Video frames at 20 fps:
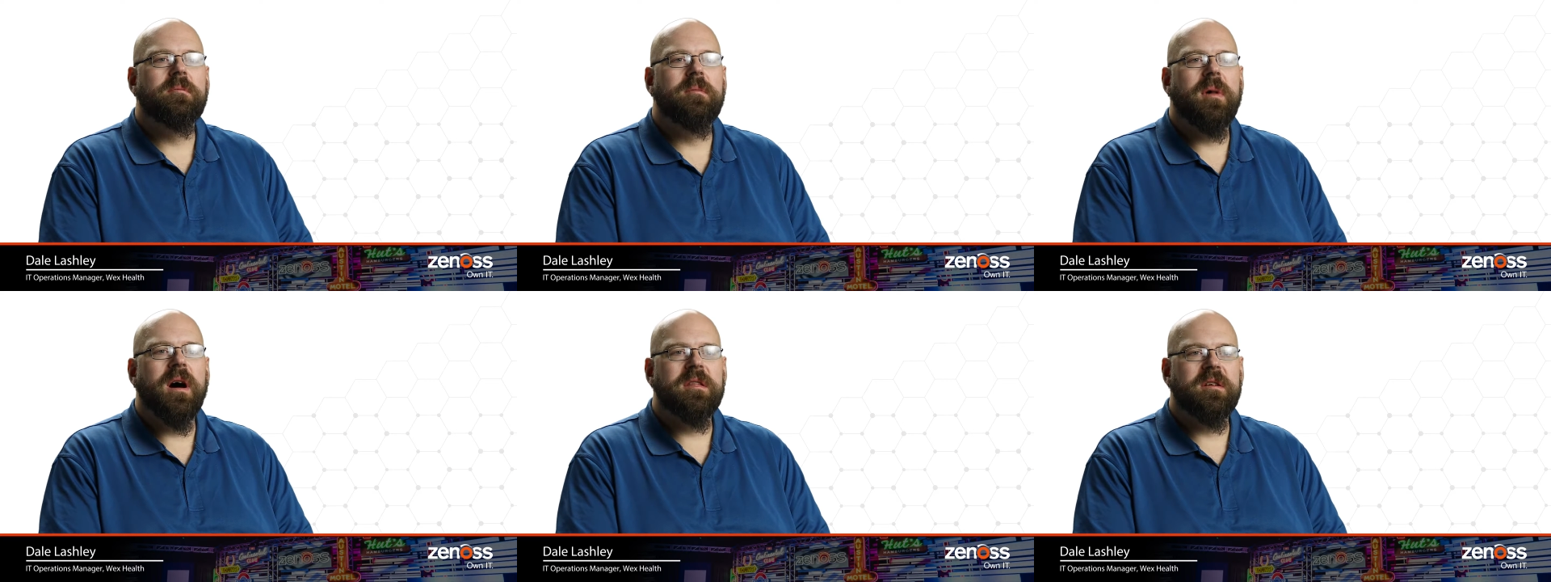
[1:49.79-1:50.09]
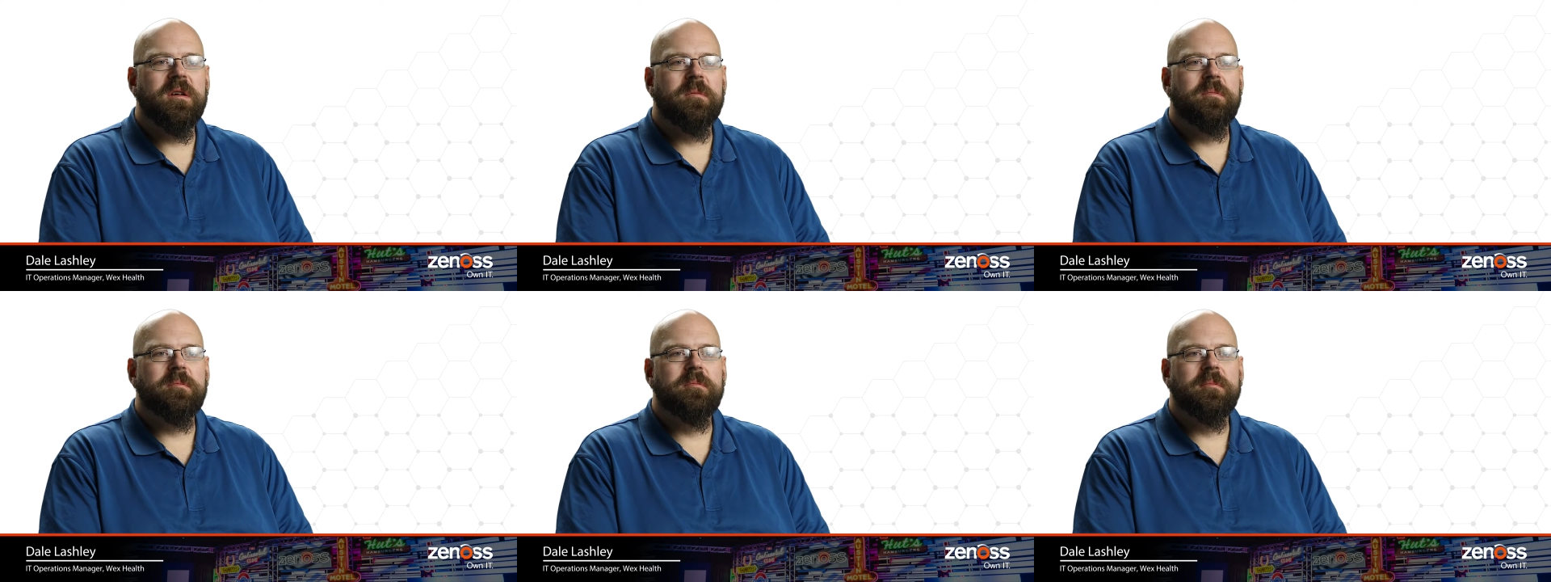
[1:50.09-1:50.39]

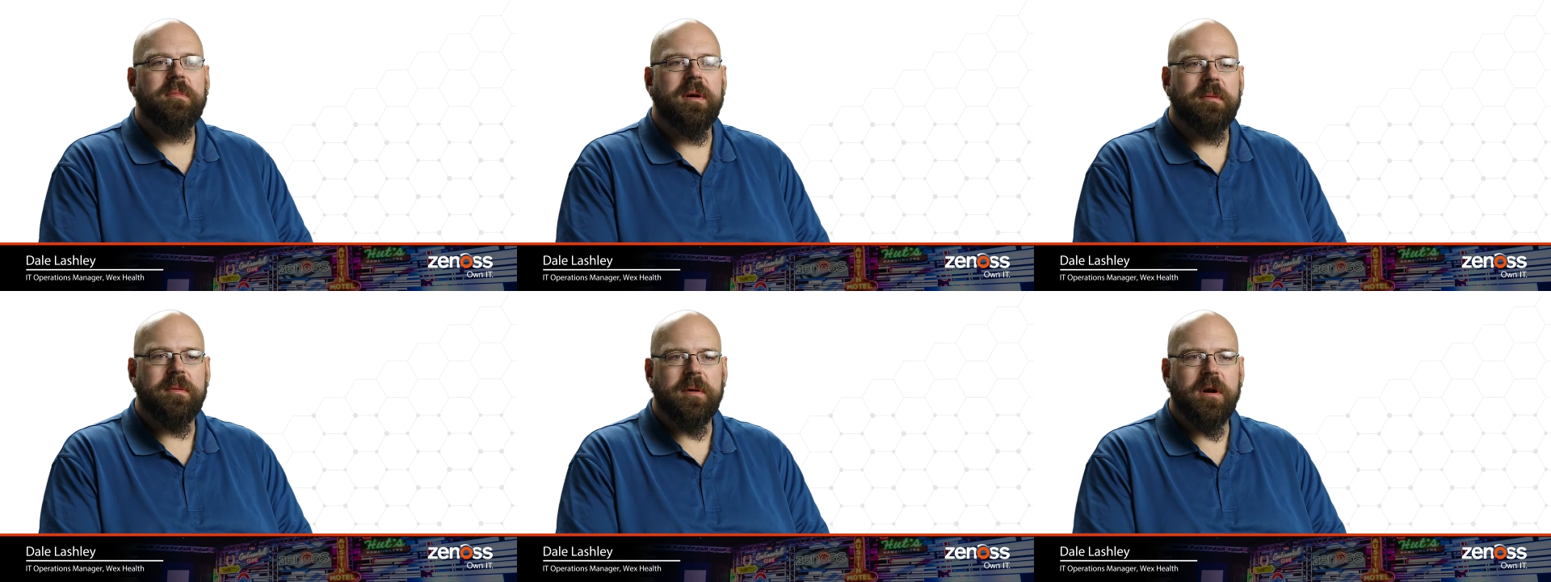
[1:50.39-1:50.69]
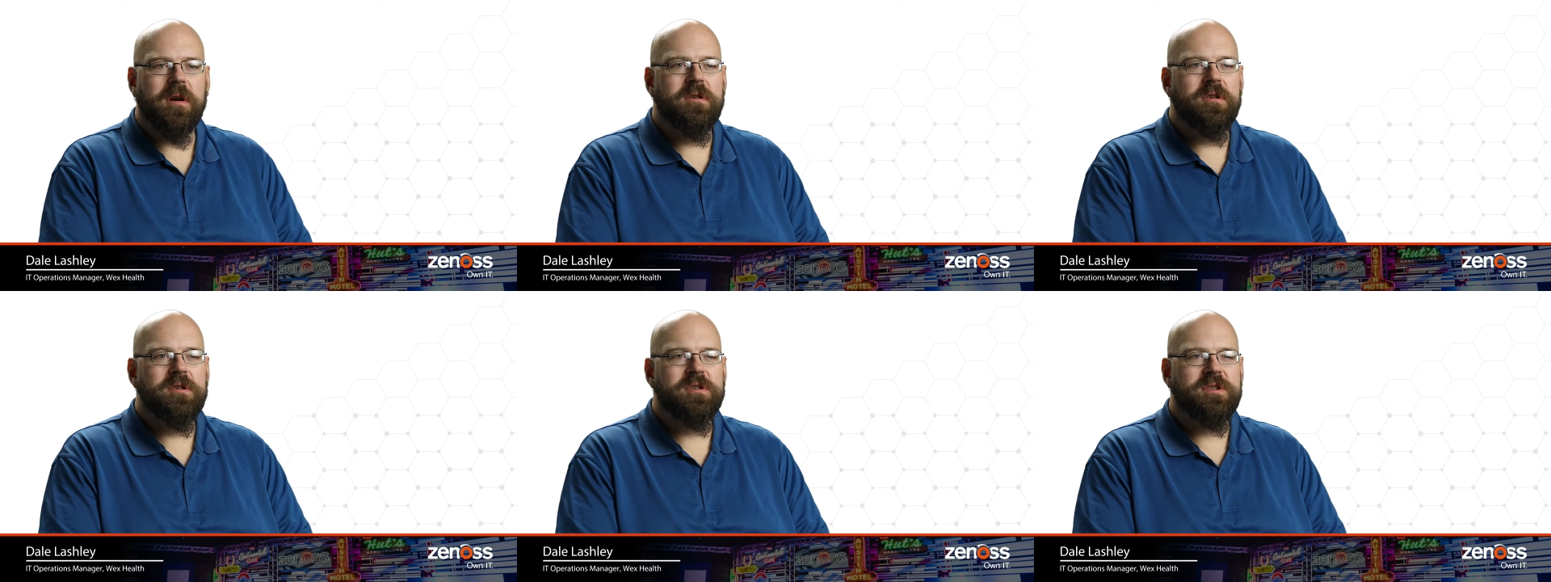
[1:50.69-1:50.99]
other
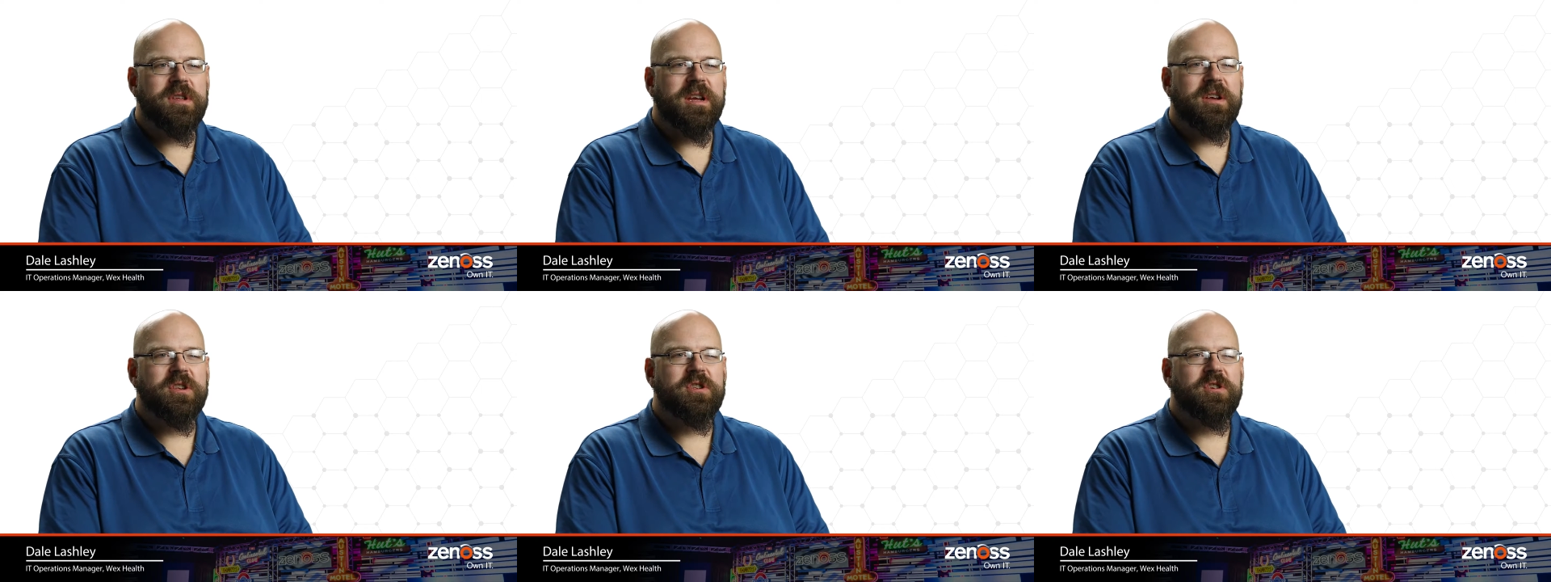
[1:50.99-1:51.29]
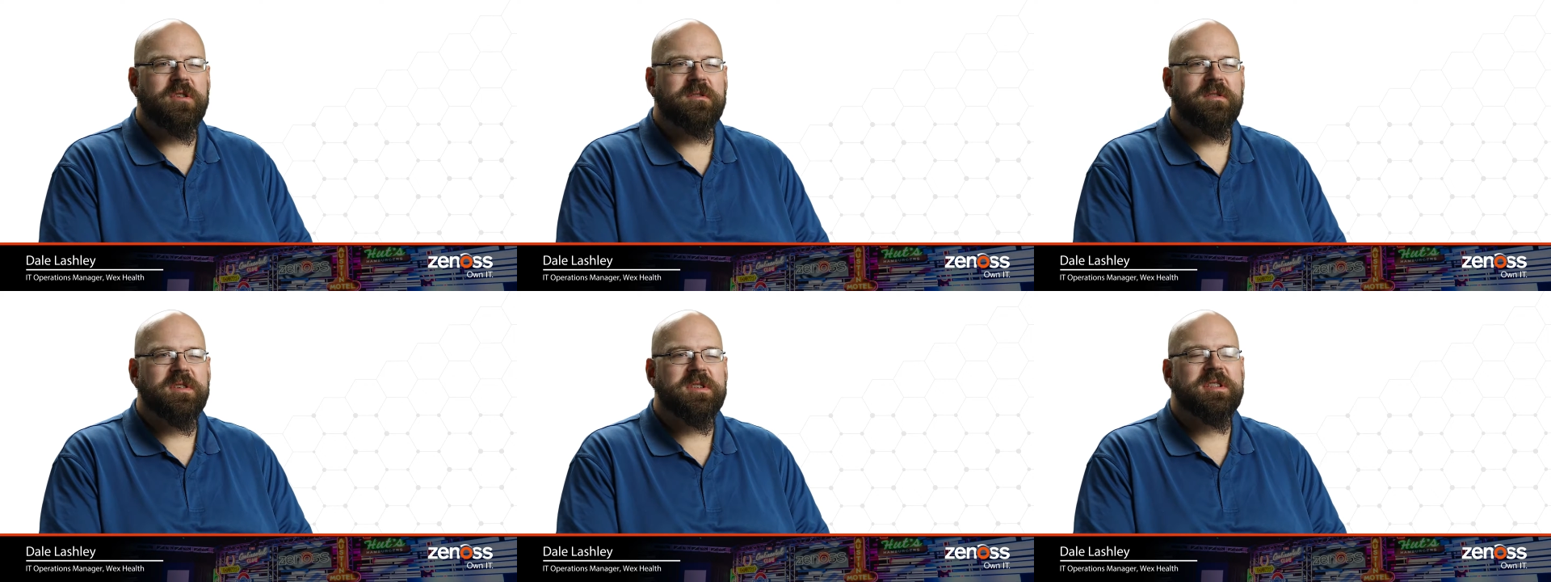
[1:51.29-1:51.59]
partners like
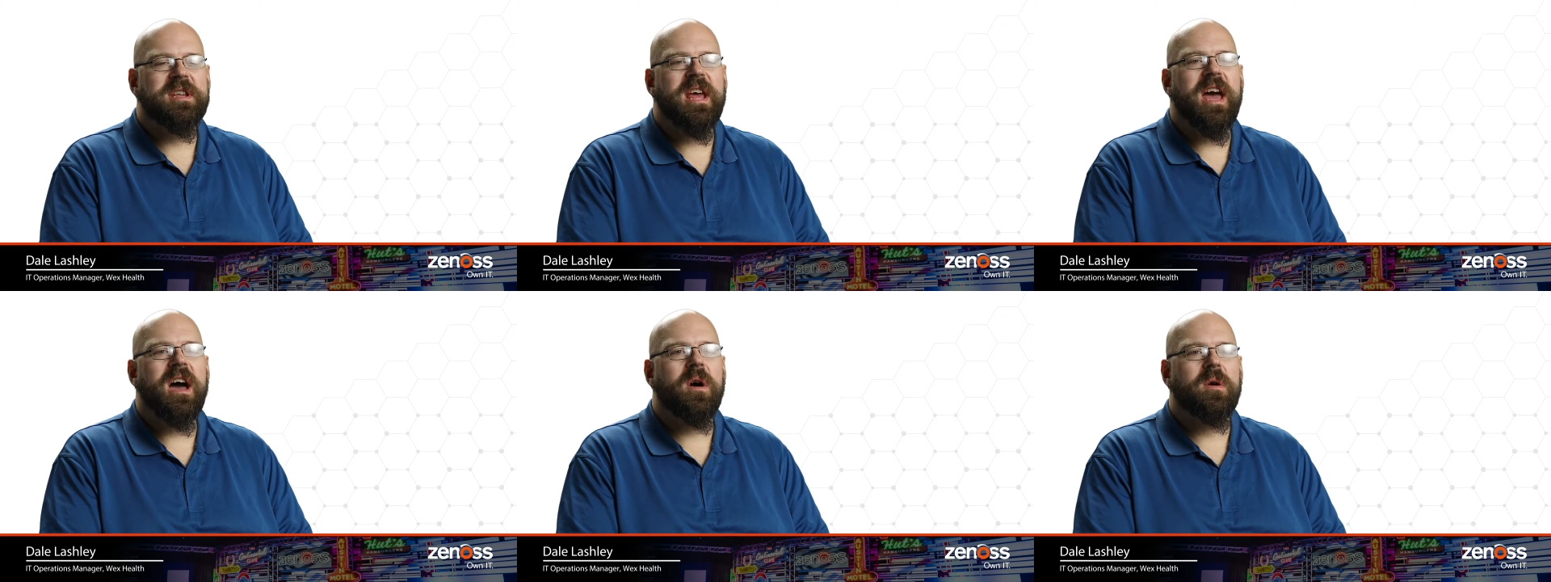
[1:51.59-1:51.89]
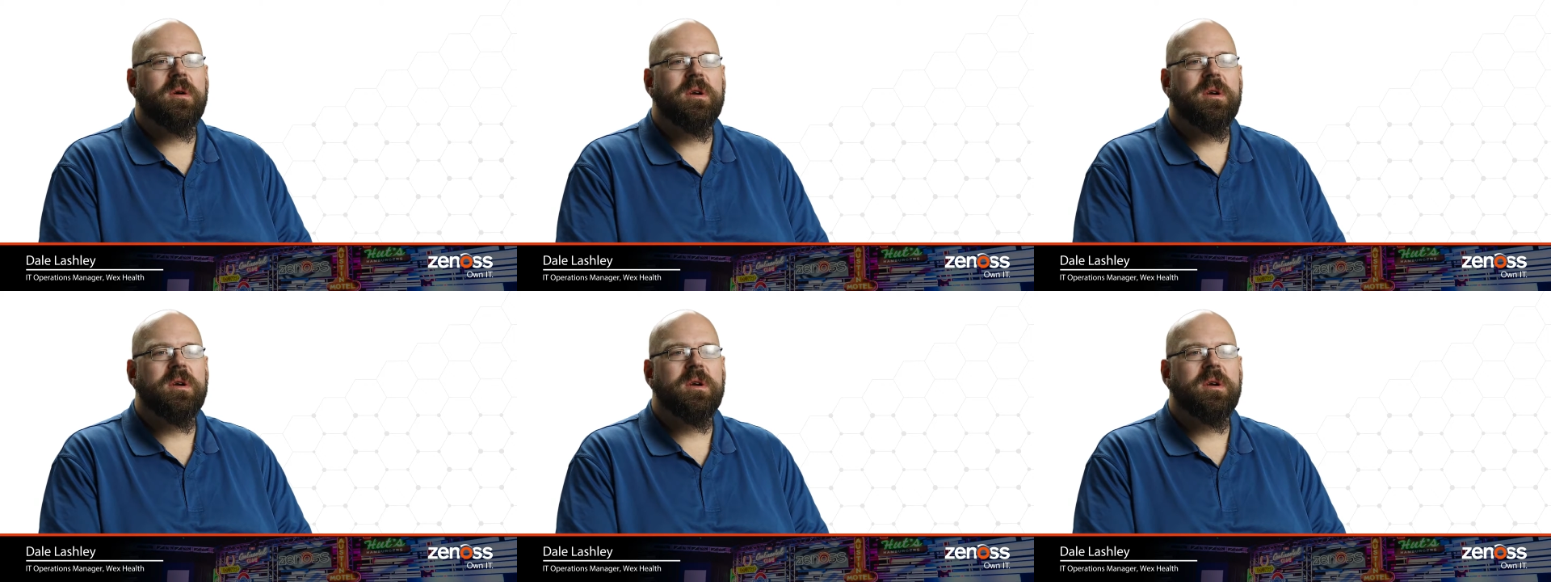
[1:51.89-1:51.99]
ServiceNow,